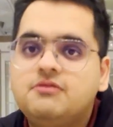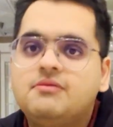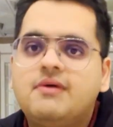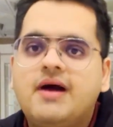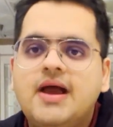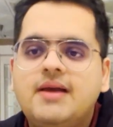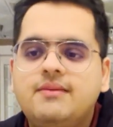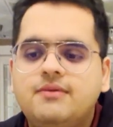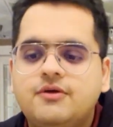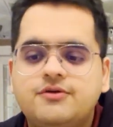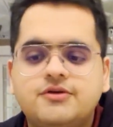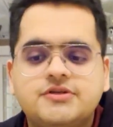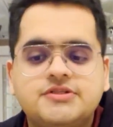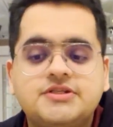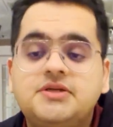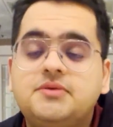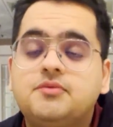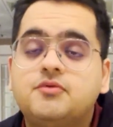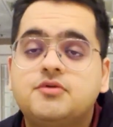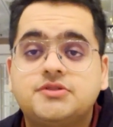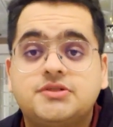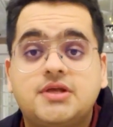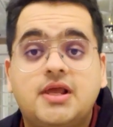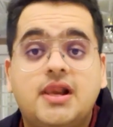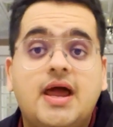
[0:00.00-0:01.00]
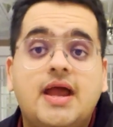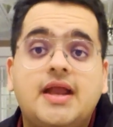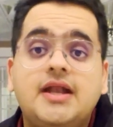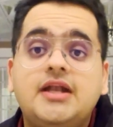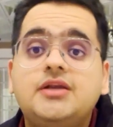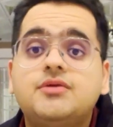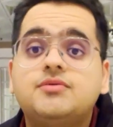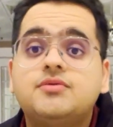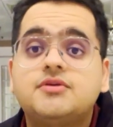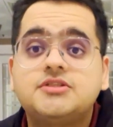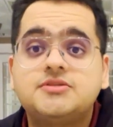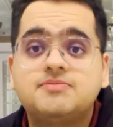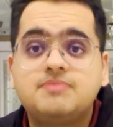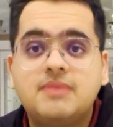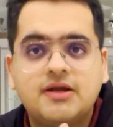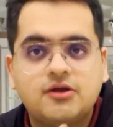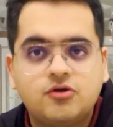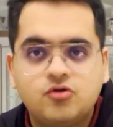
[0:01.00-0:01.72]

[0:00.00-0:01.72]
Why? Because it was aligned towards my